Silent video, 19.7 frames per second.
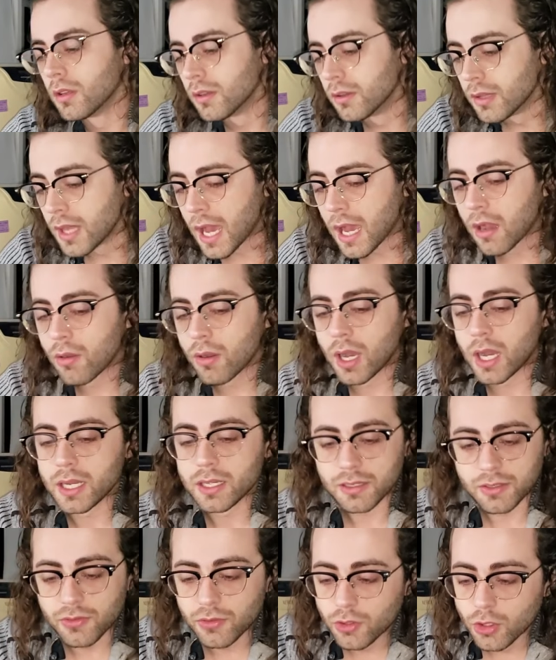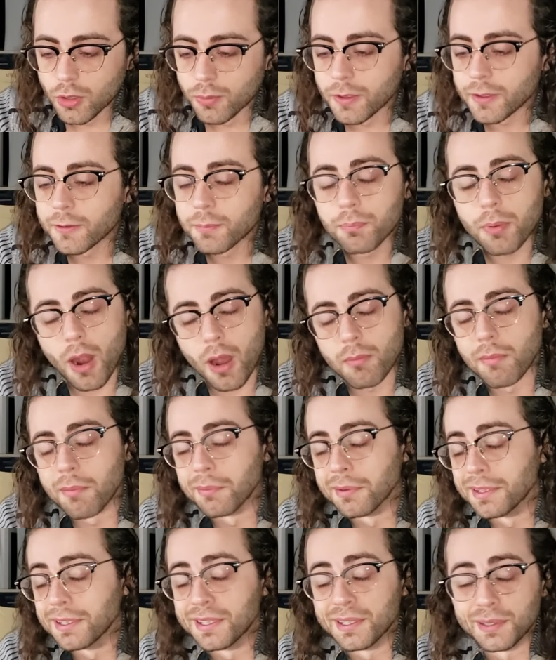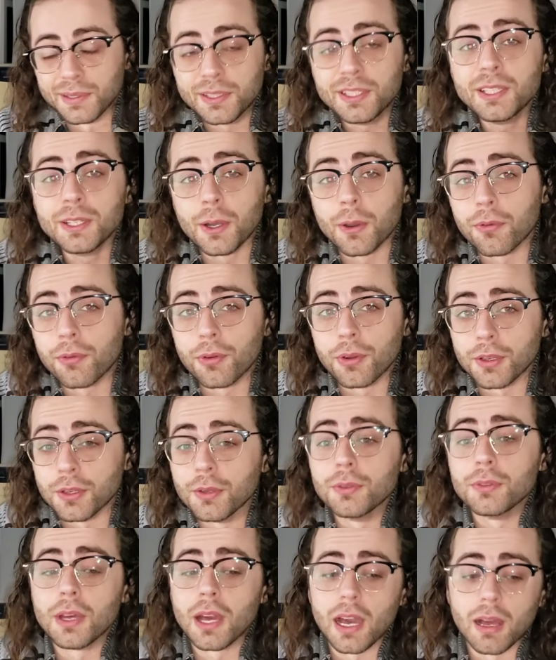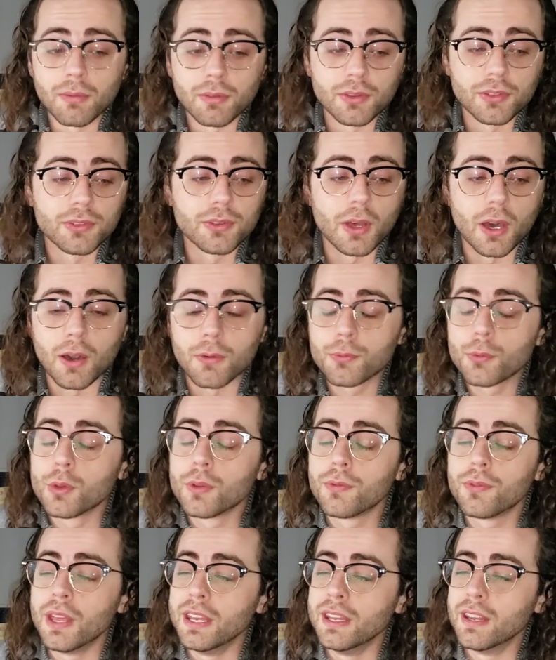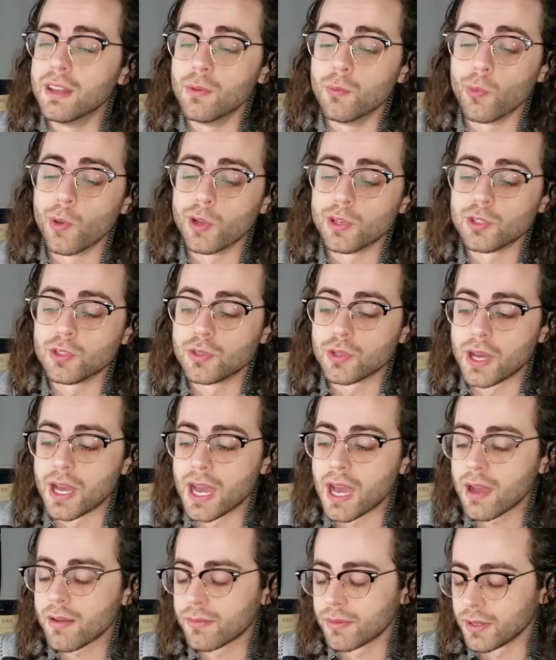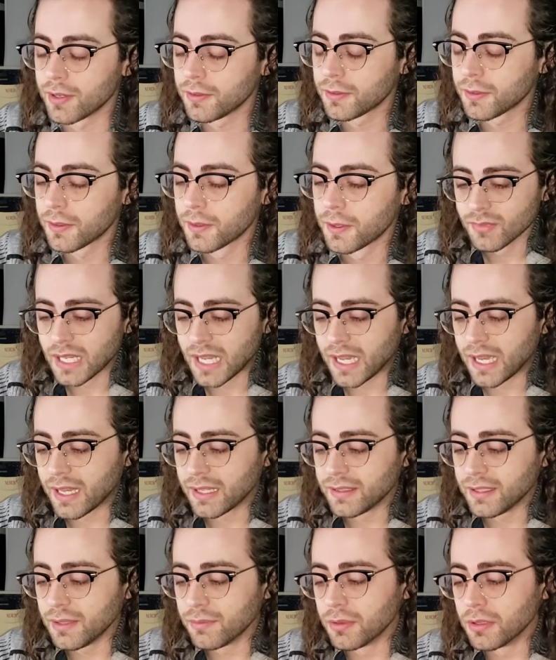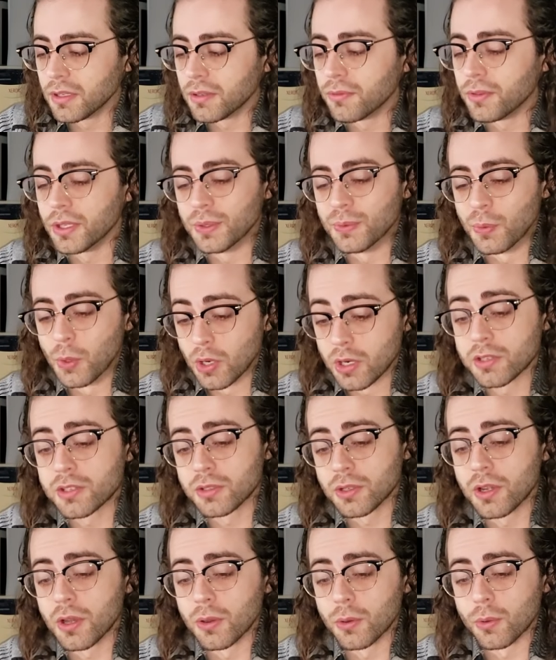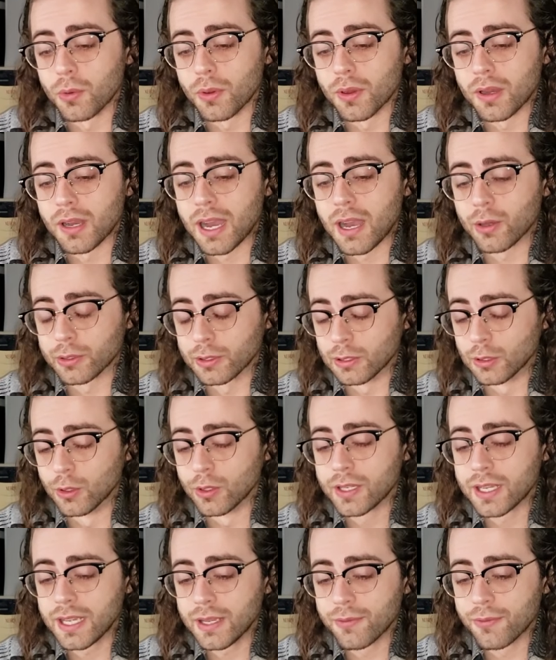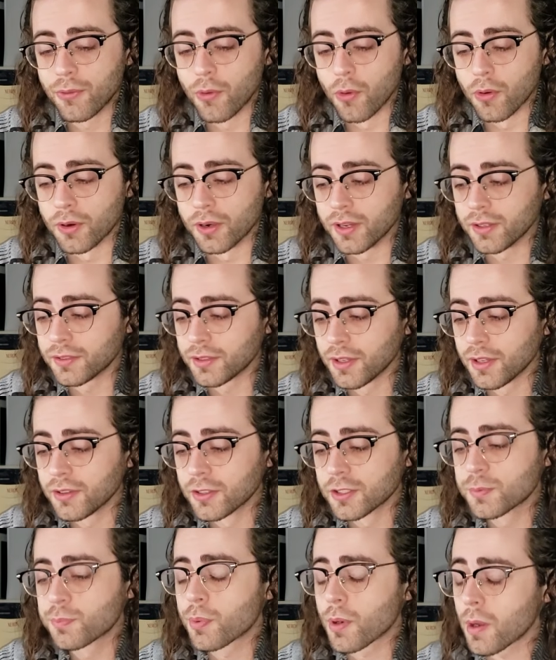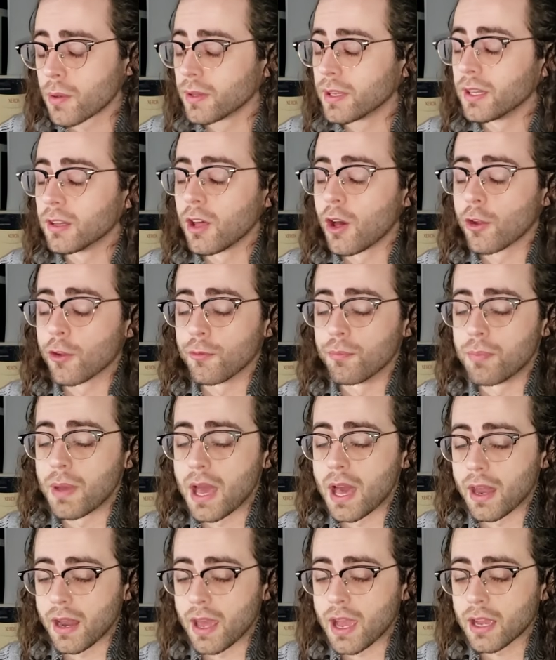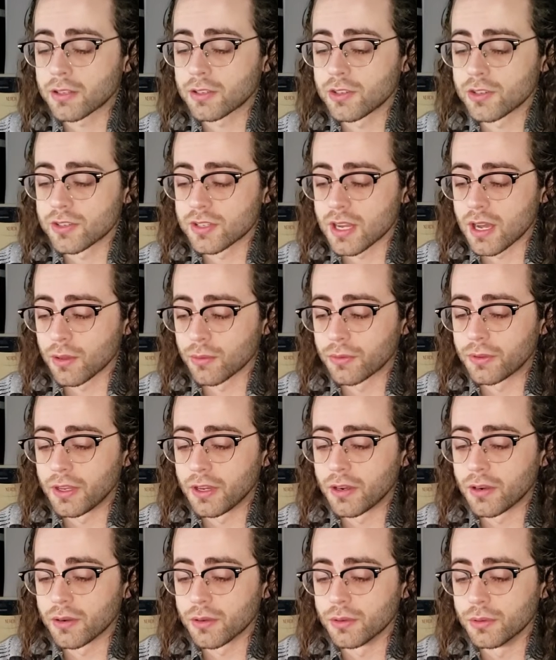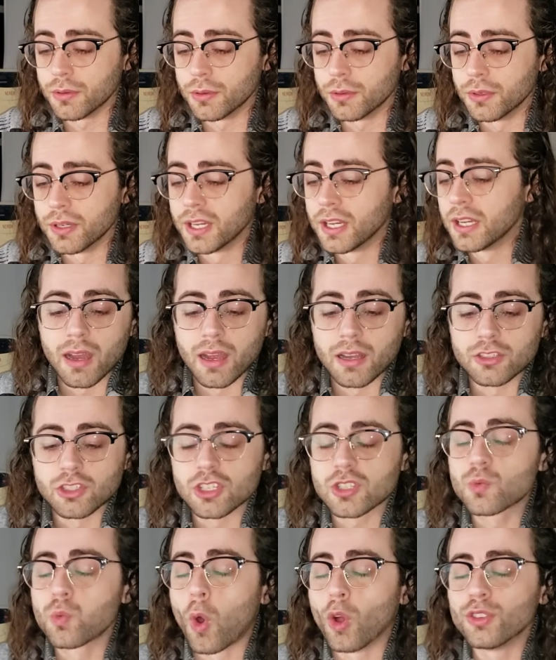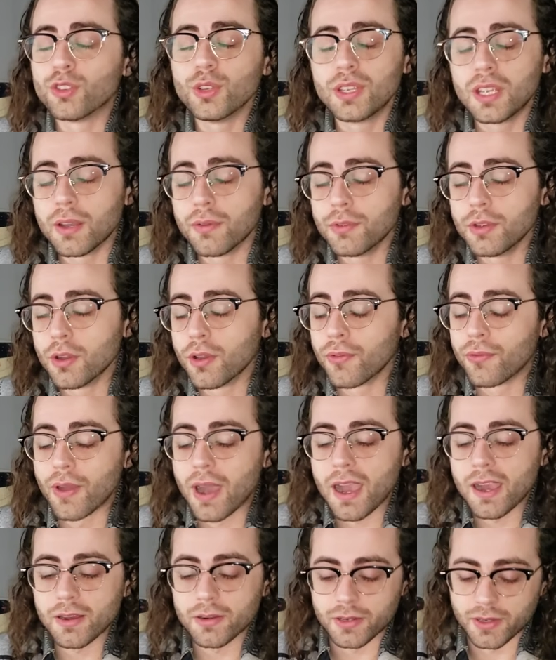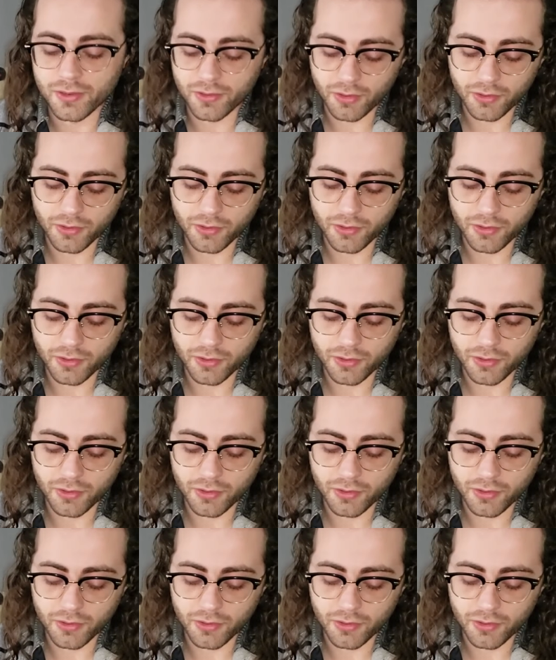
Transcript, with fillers: Now, I assume it's probably illegal for you to have this software if they didn't want you to have it. And even if you were to go out looking for it, there's probably a lot of bad actors out there who just want to give you a virus.